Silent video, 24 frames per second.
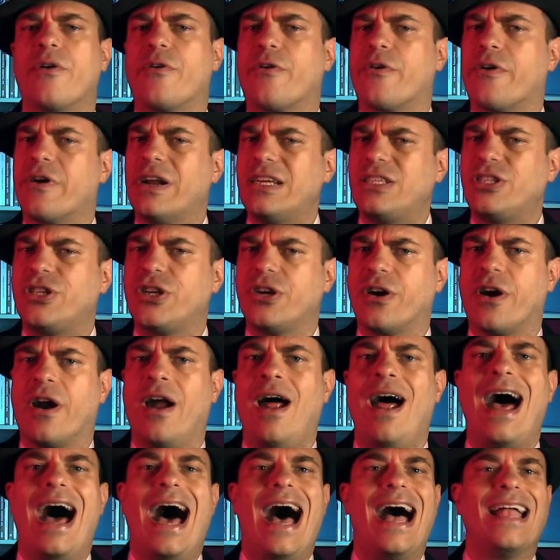richer,
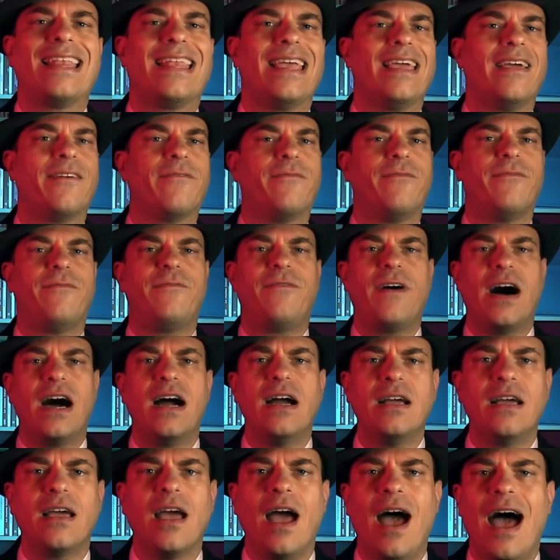adding
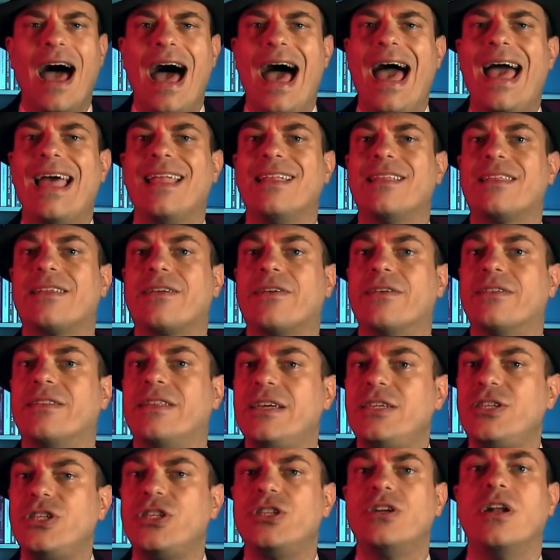funk and
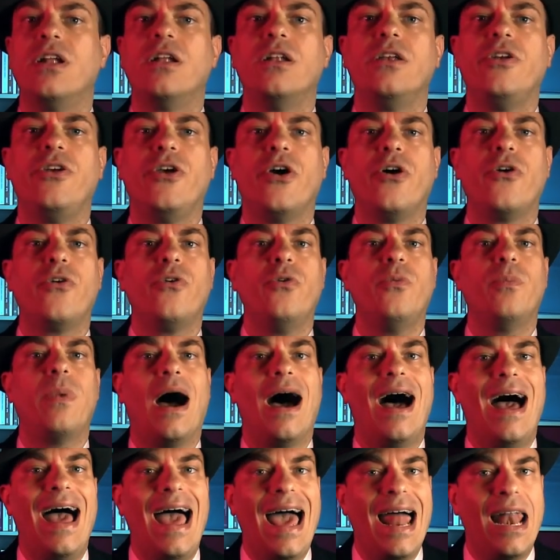traditional
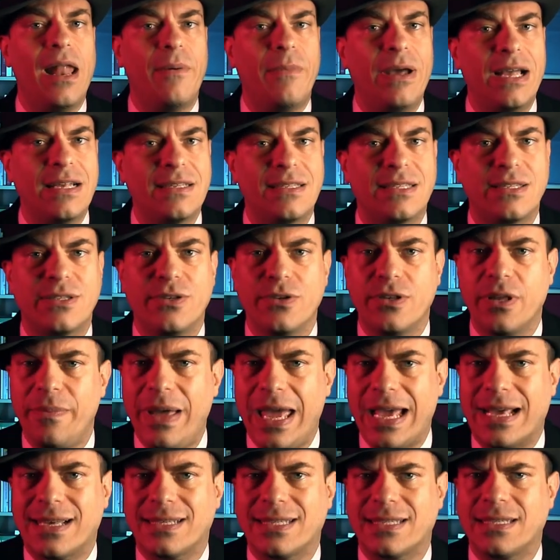Yoruba elements to the
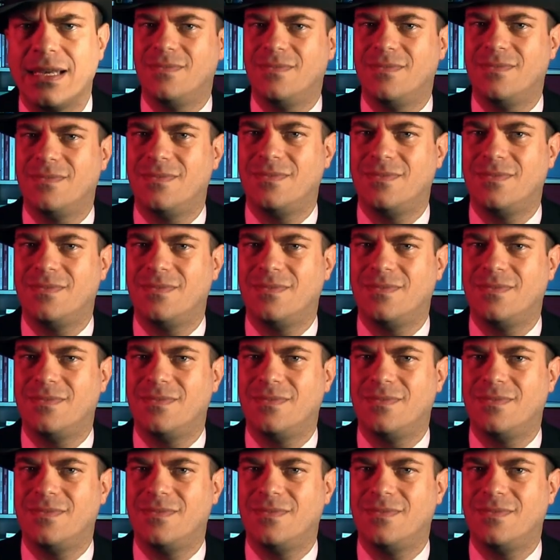mix.